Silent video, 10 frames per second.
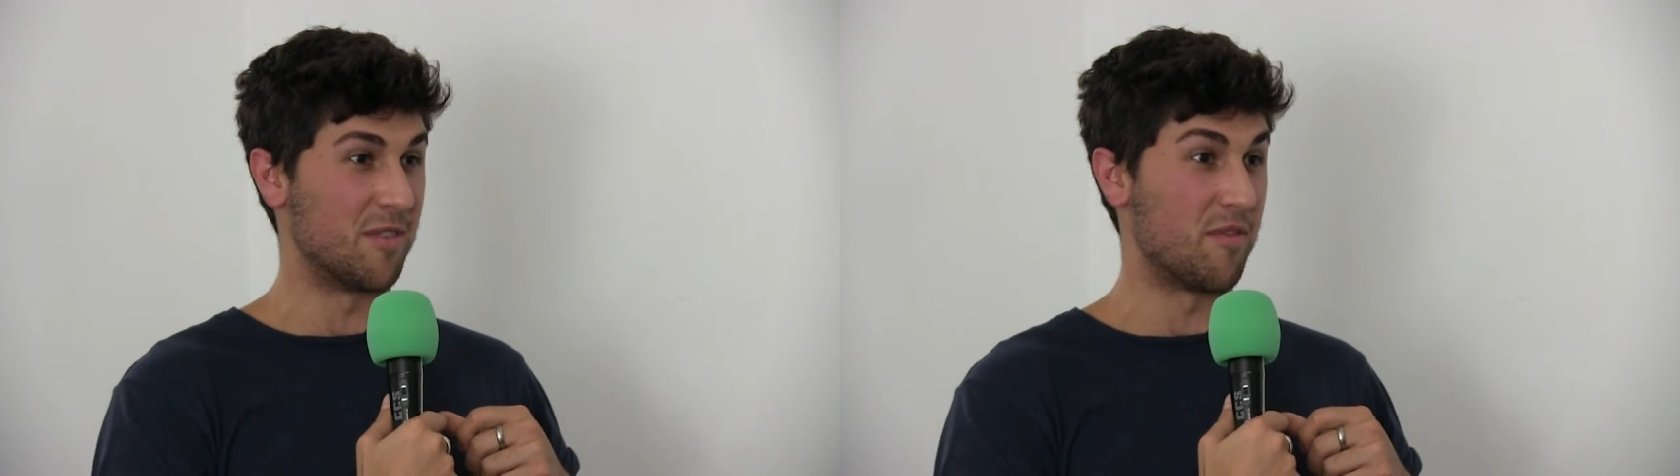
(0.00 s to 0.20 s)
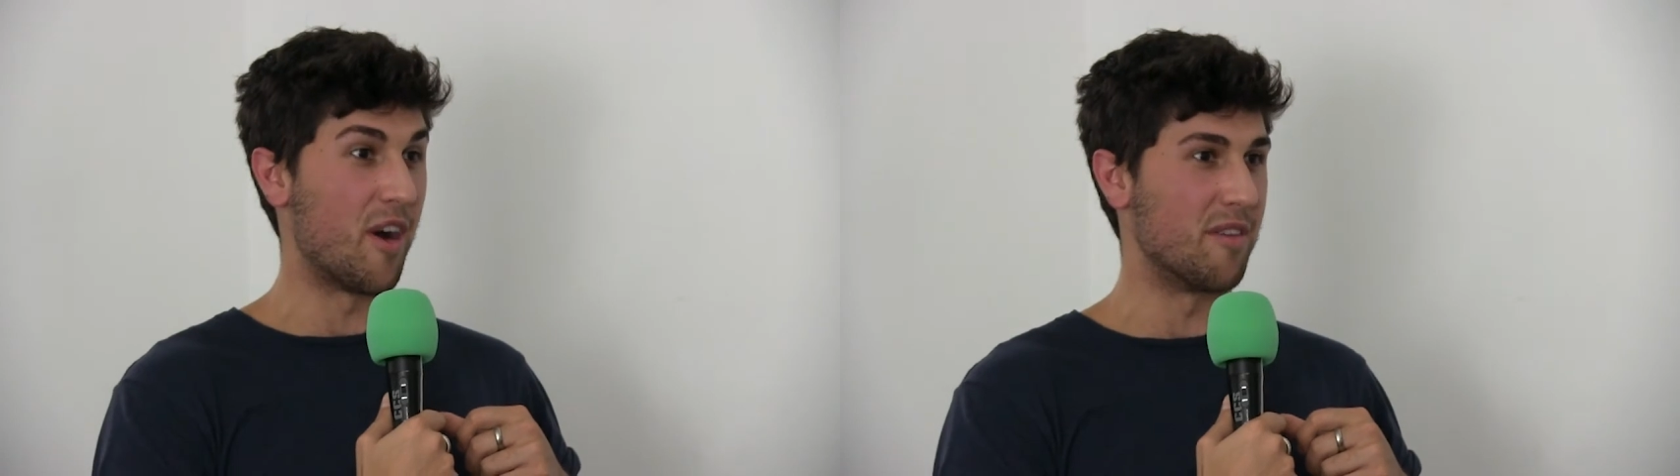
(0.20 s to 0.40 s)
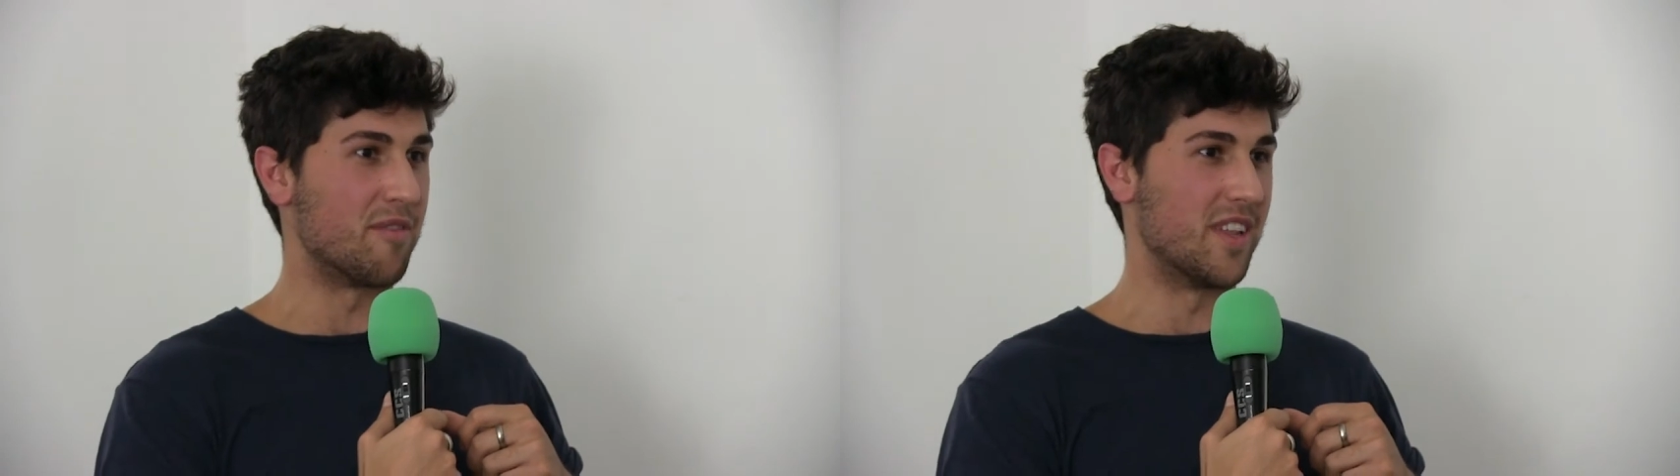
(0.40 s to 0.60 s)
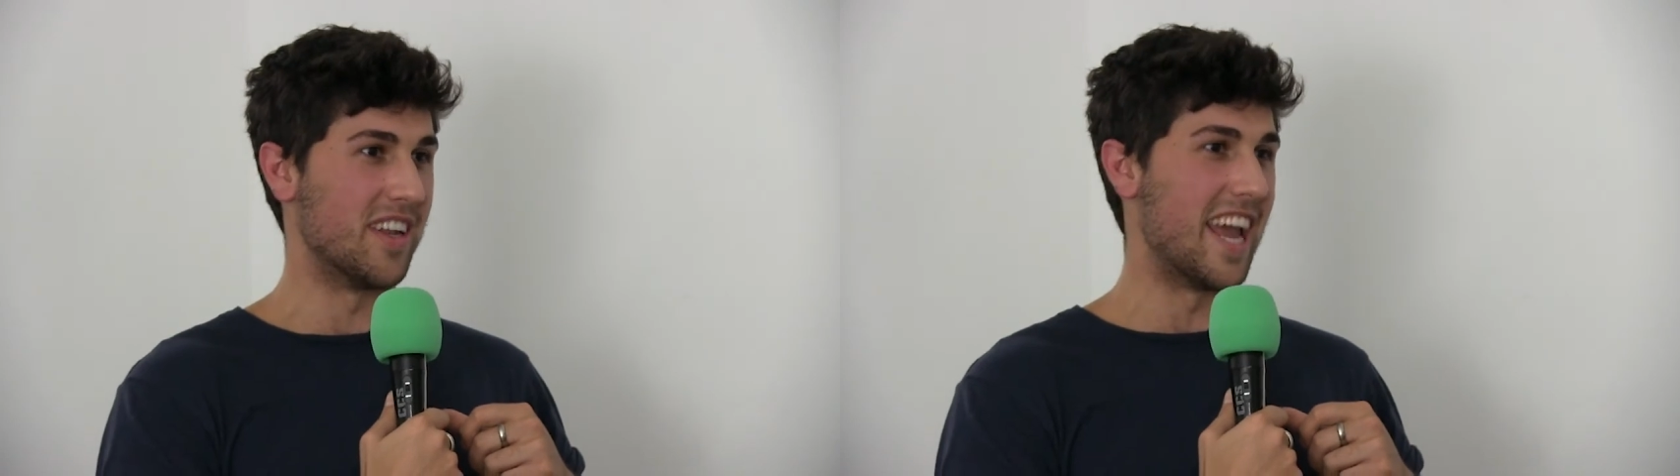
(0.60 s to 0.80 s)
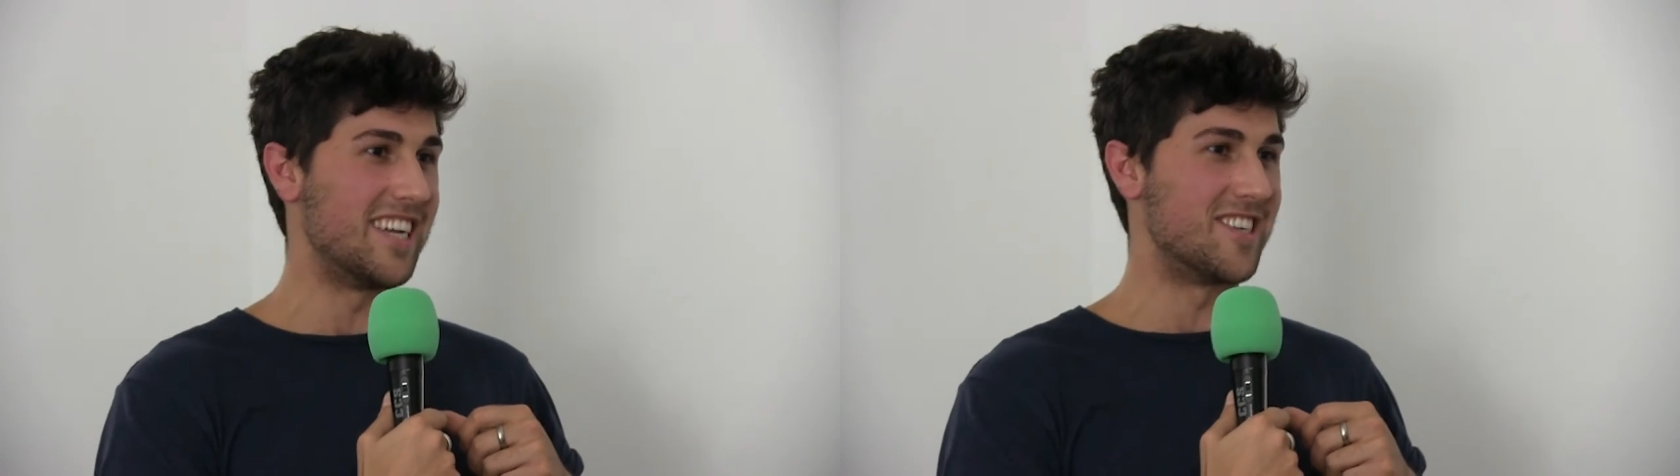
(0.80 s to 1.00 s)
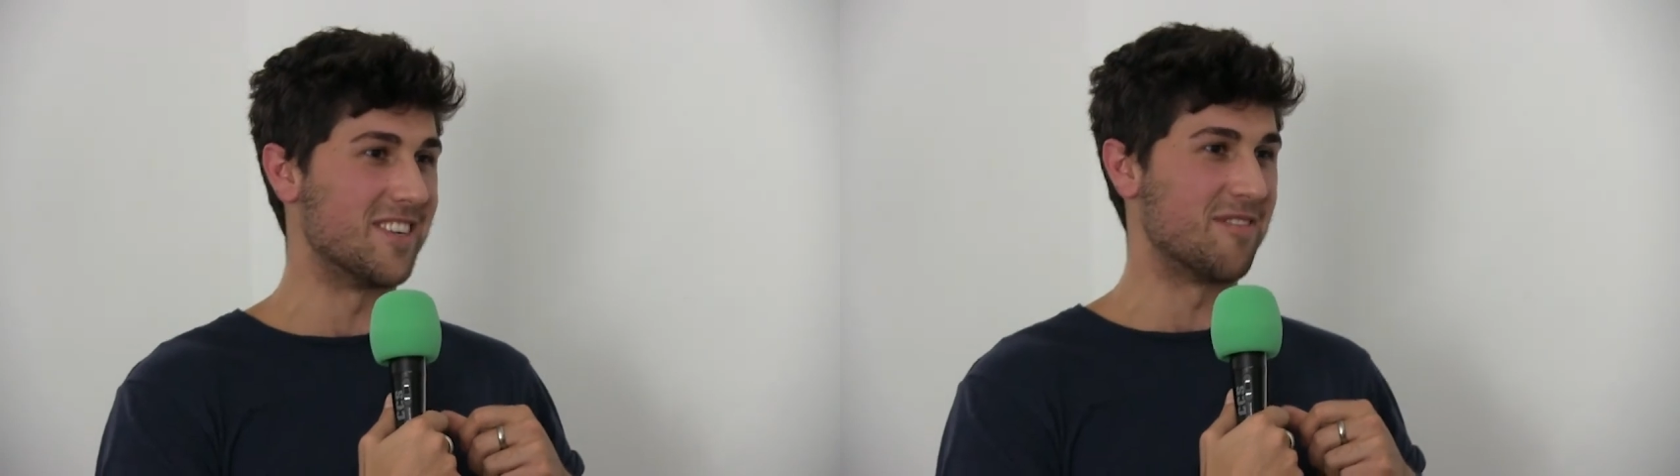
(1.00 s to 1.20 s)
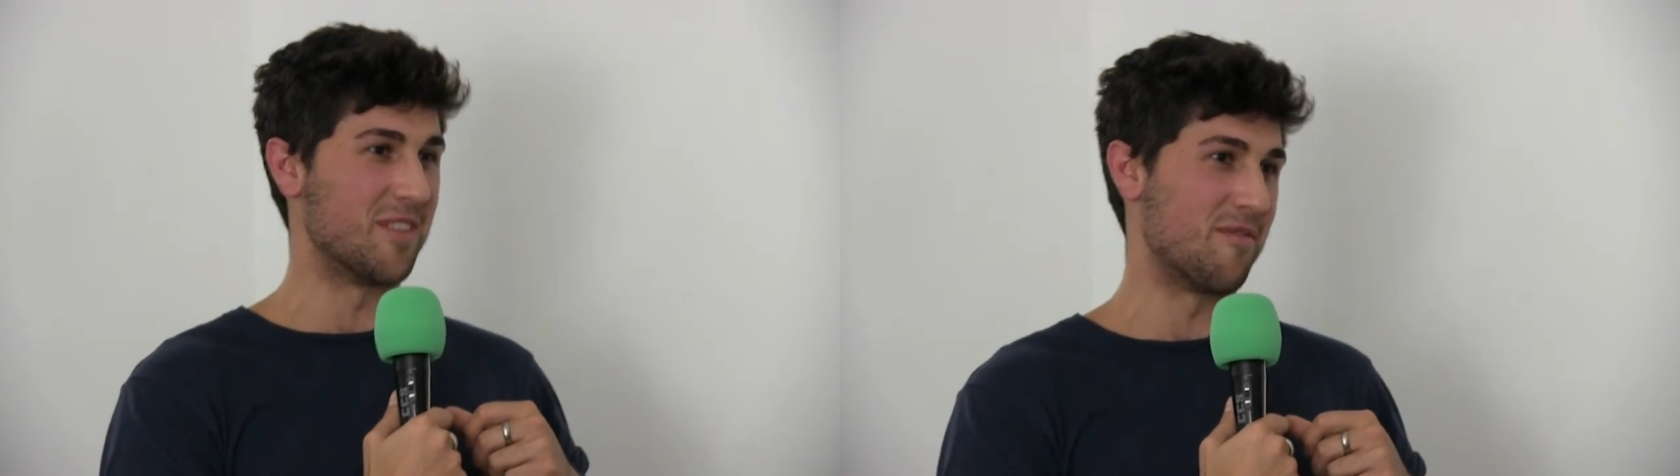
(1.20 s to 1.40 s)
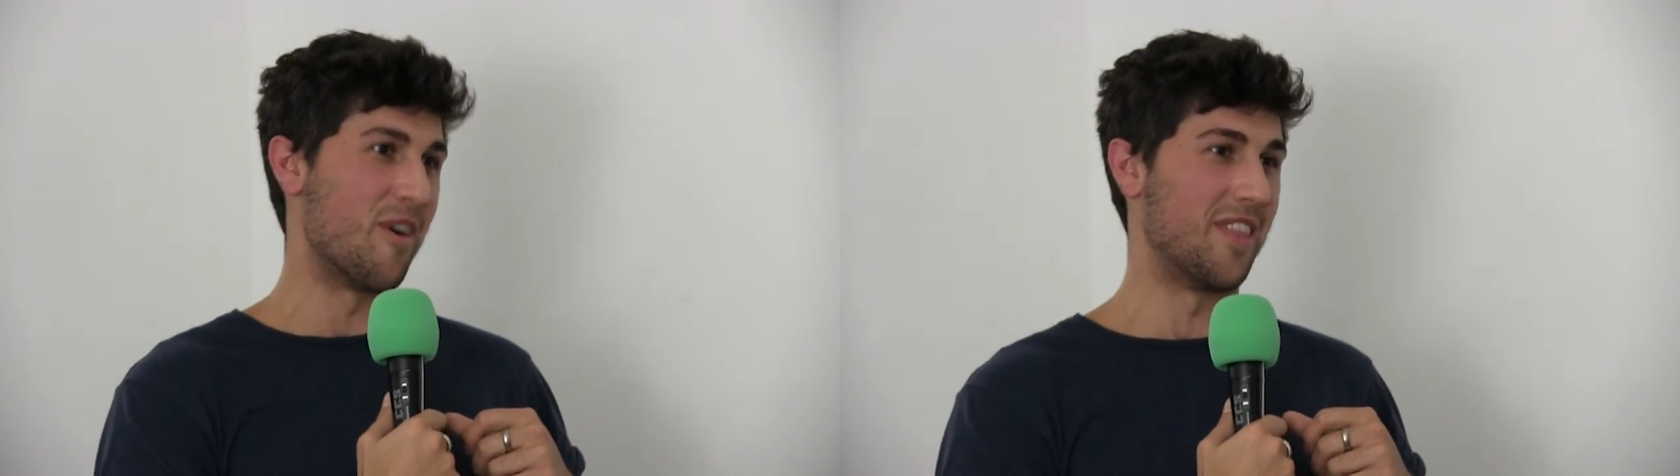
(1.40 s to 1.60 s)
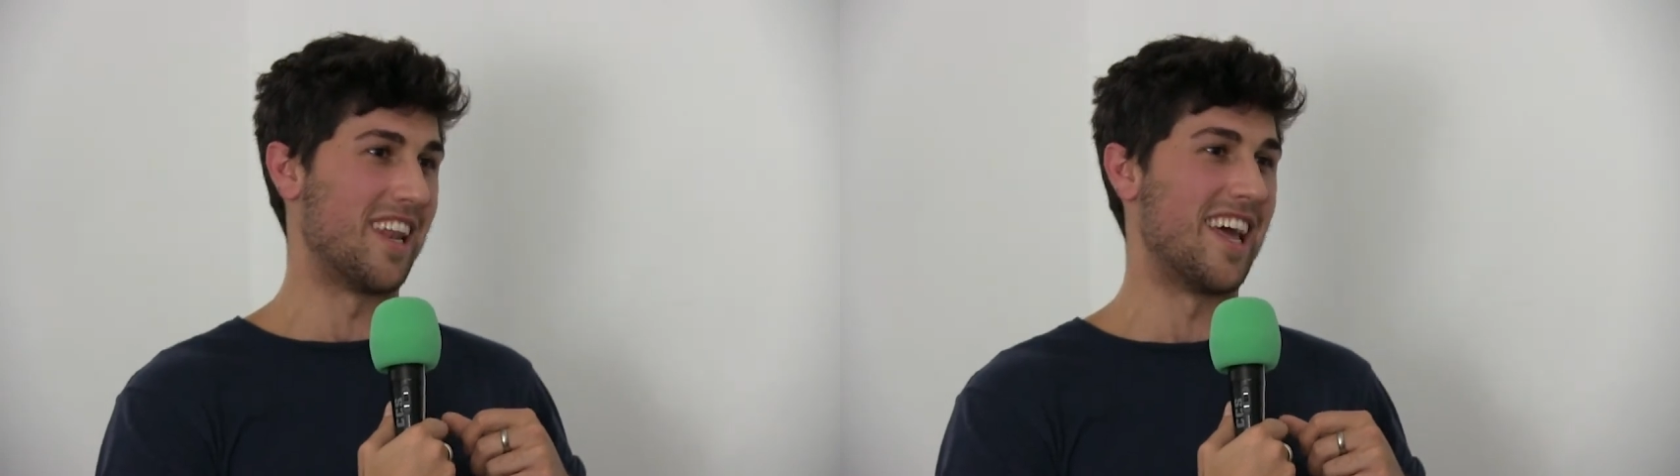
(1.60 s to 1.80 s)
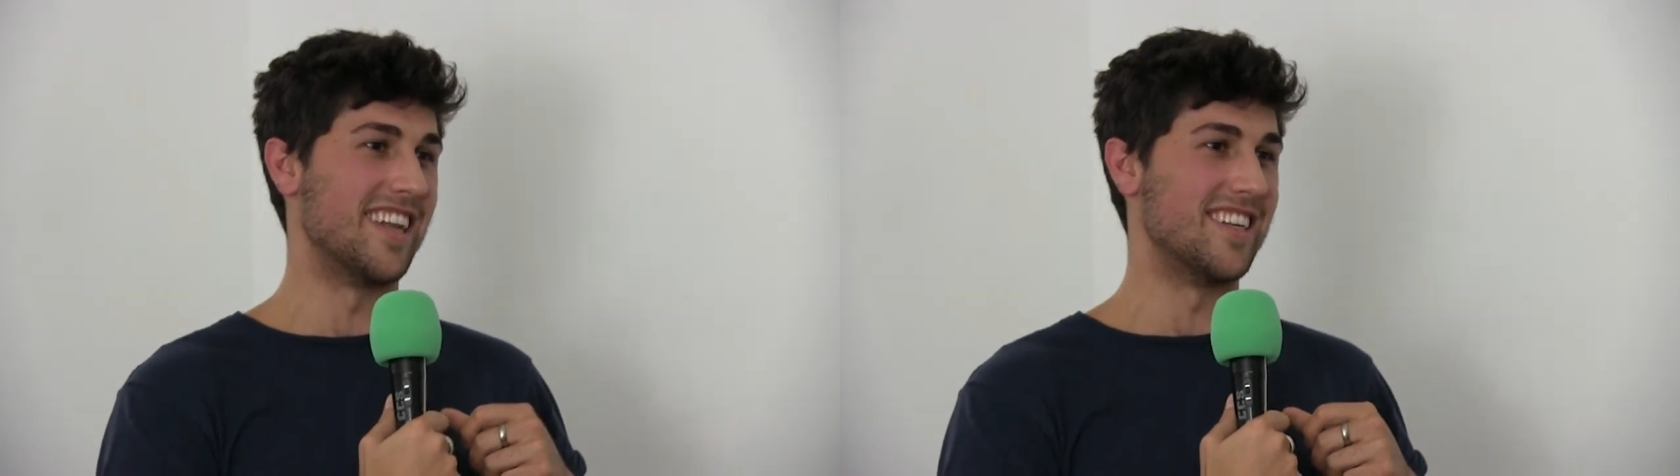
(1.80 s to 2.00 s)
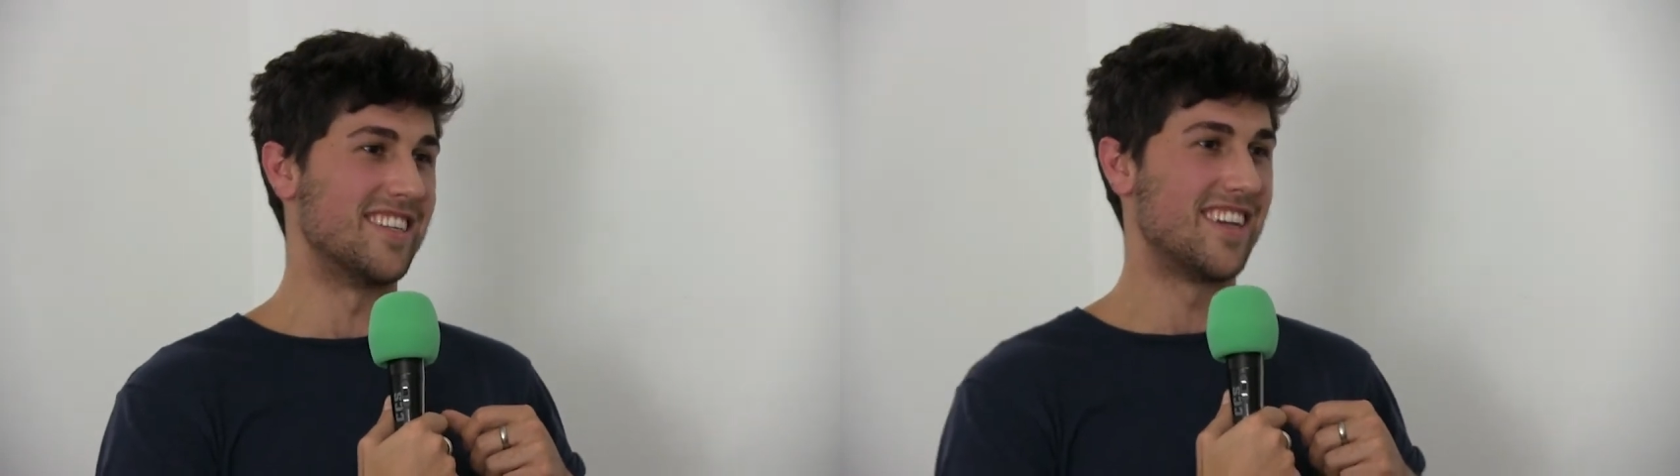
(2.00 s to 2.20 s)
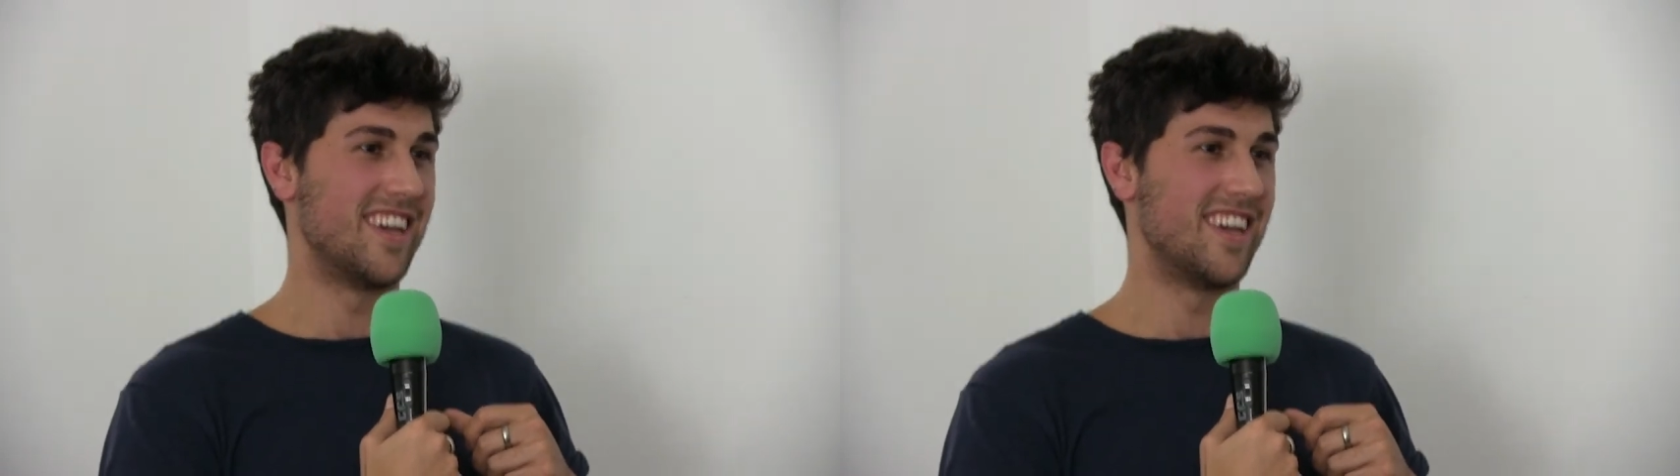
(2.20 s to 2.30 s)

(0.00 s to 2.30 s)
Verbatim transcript: to fight for the nation, for the fatherland?